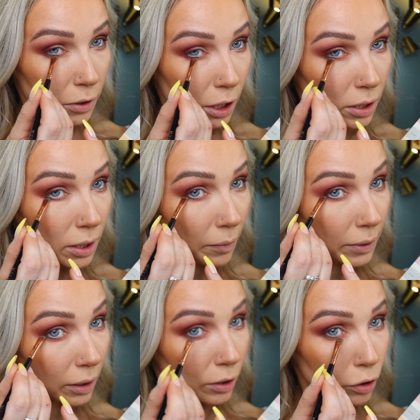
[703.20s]
just
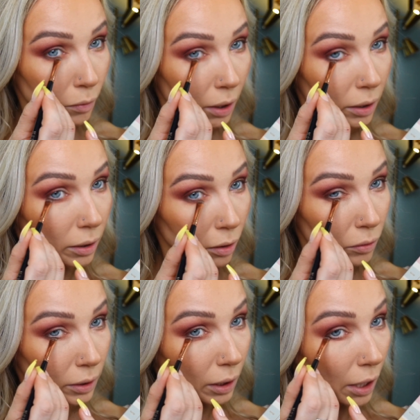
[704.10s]
tapping into my
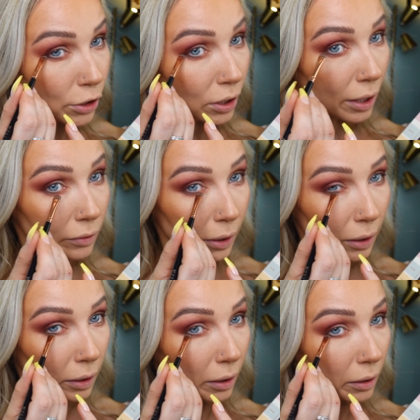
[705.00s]
lower lash line right
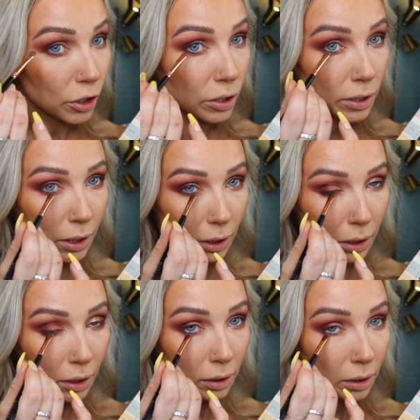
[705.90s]
here. Just
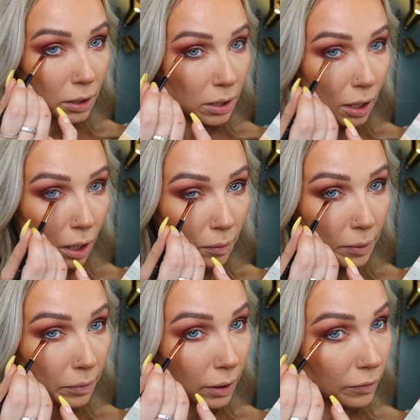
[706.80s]
darkening this up
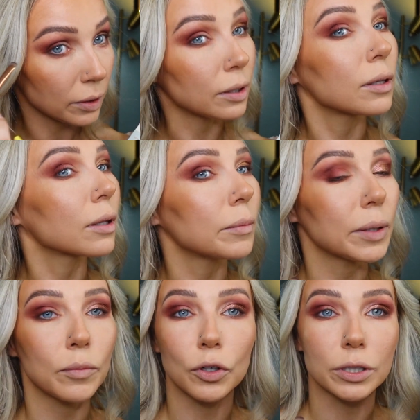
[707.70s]
and giving it a little bit more